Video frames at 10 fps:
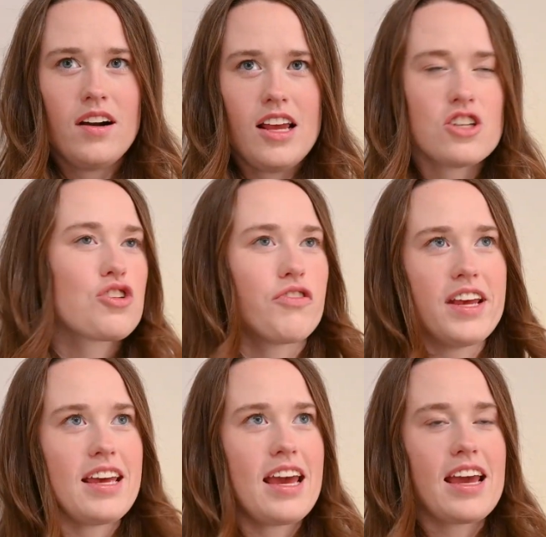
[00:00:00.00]

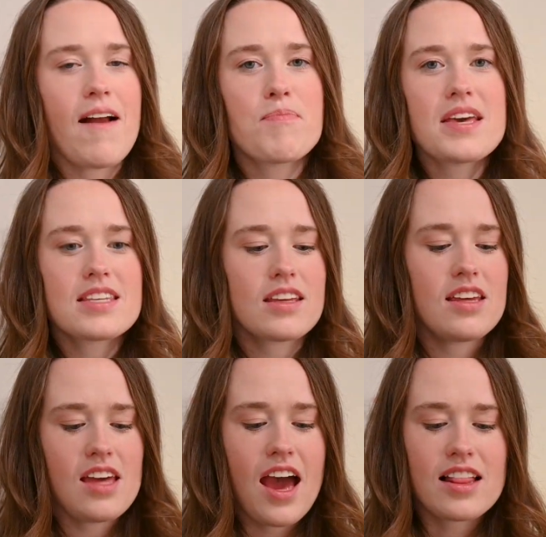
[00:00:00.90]
intriguing, and
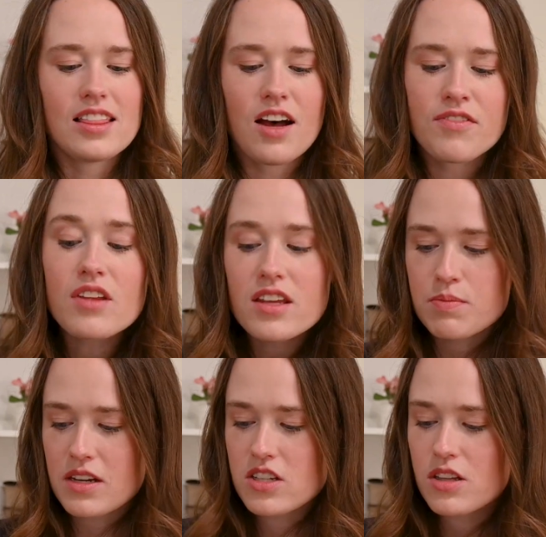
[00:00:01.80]
basically I love
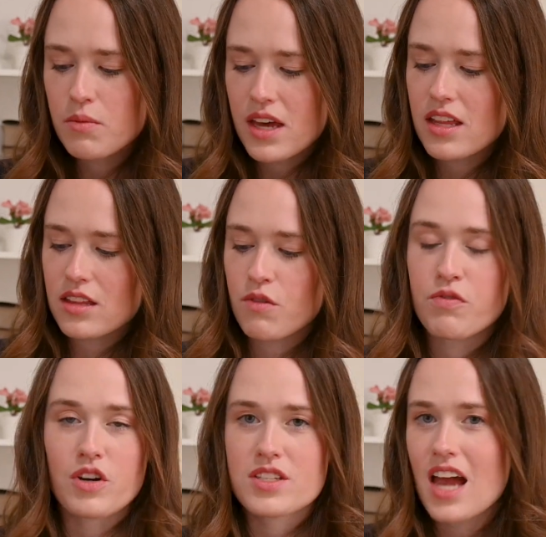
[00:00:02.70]
especially the way like the
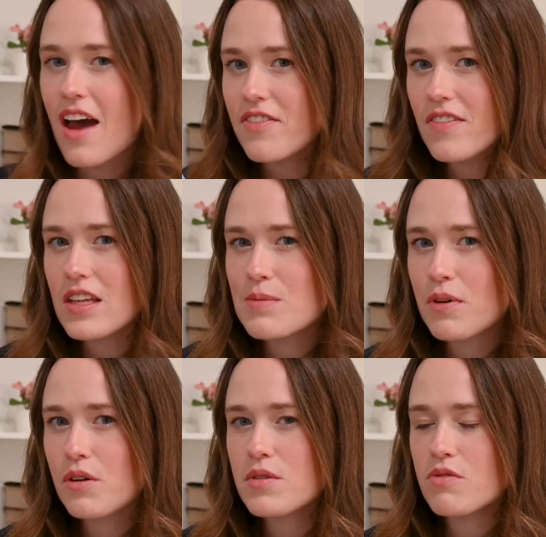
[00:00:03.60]
first half of this
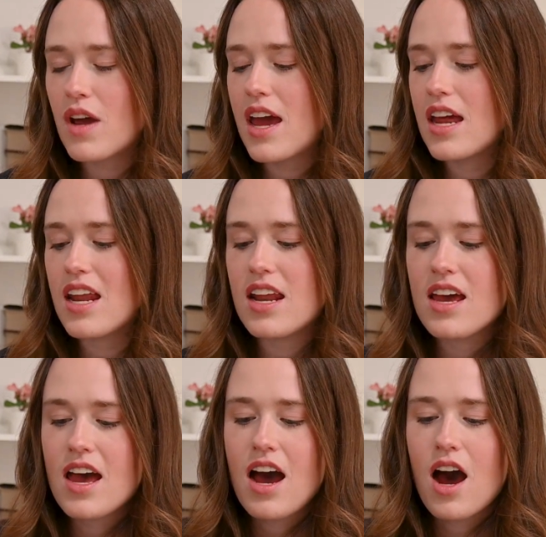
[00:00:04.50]
book was written.
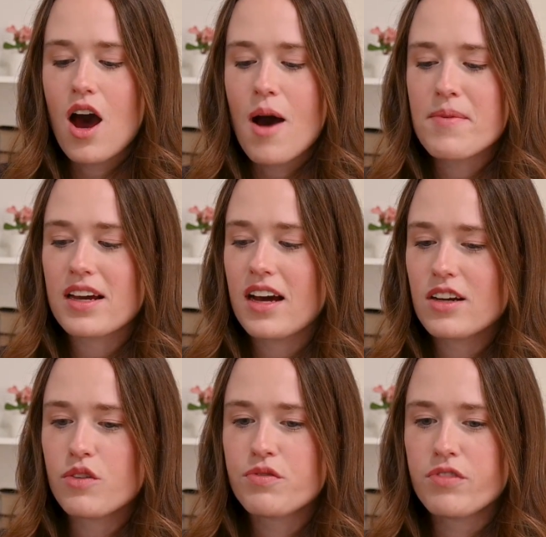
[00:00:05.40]
It
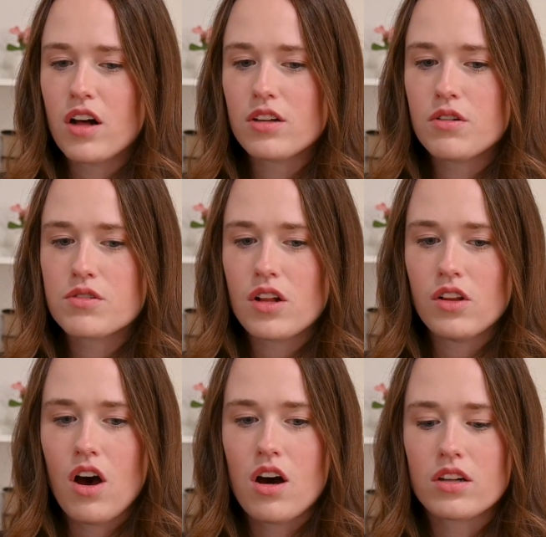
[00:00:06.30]
kind of followed
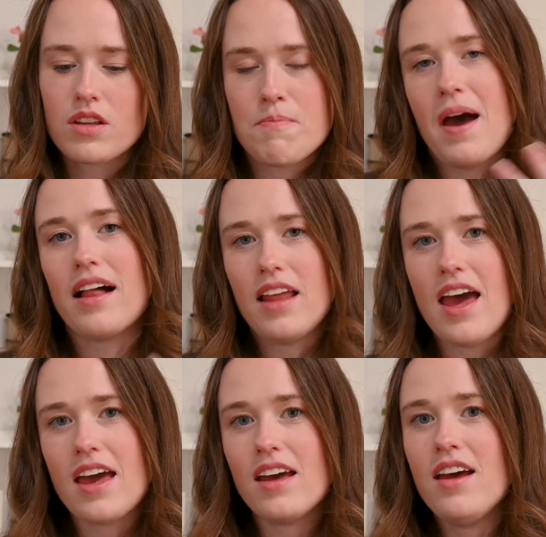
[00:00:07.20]
along the
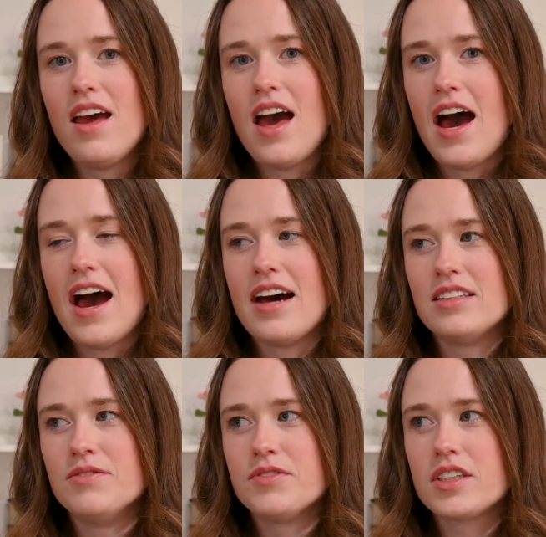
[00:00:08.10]
ballet,
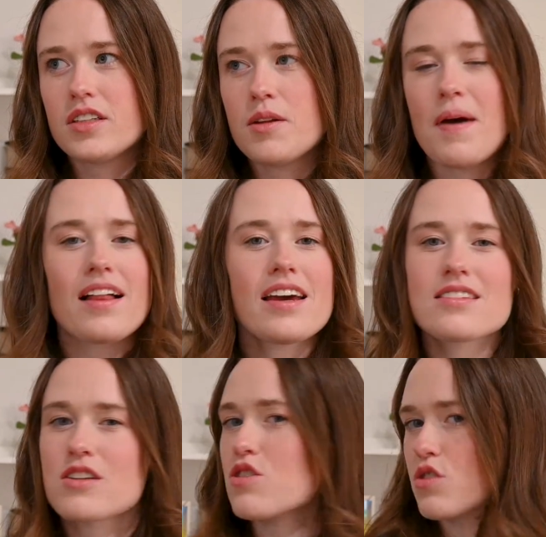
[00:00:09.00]
and the ballet
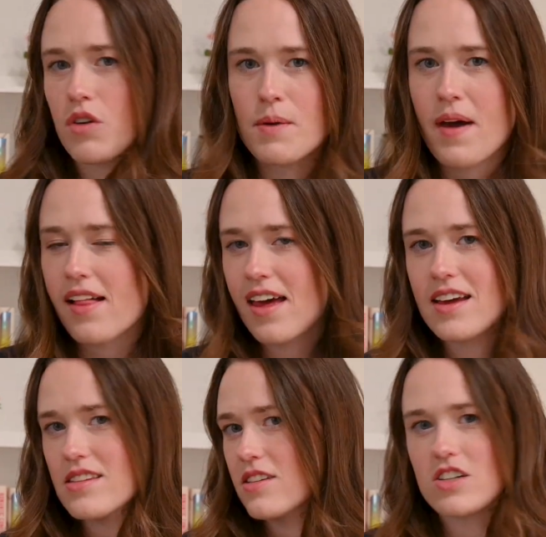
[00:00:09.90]
isn't a story ballet,
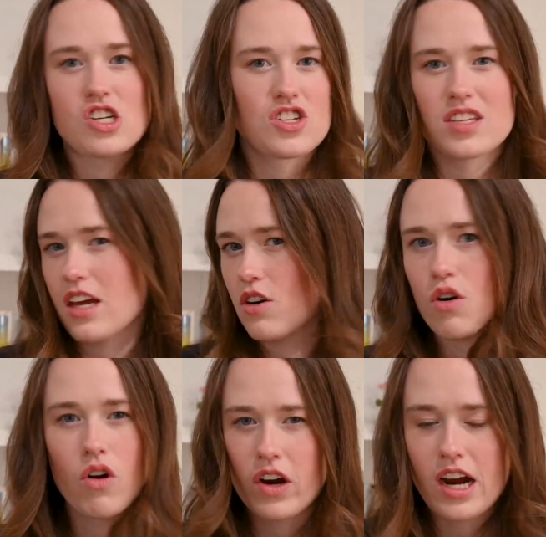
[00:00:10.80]
it's literally just like
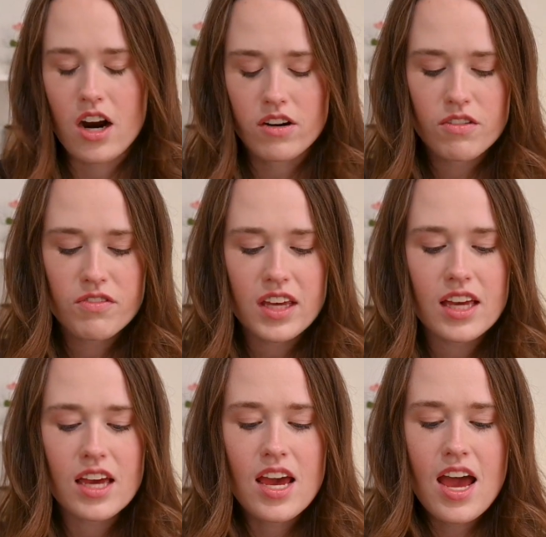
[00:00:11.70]

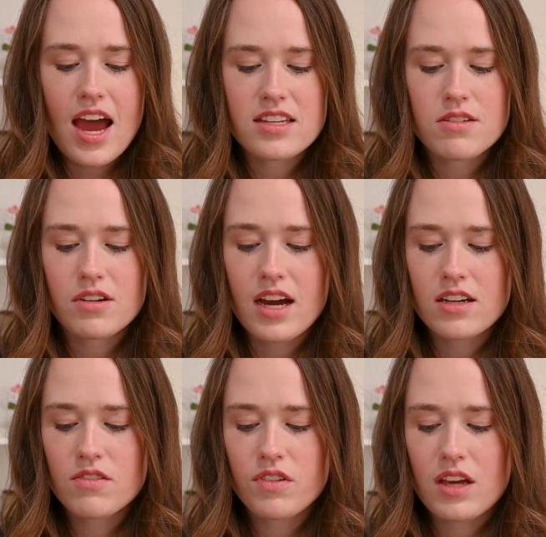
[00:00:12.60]
choreography, and so it
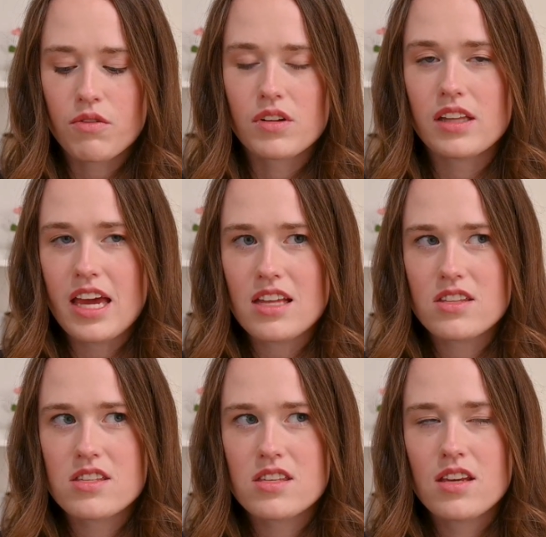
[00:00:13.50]
kind of like
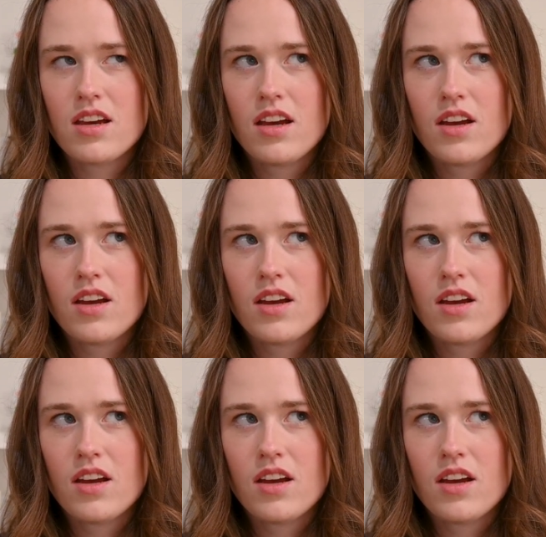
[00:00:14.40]
relates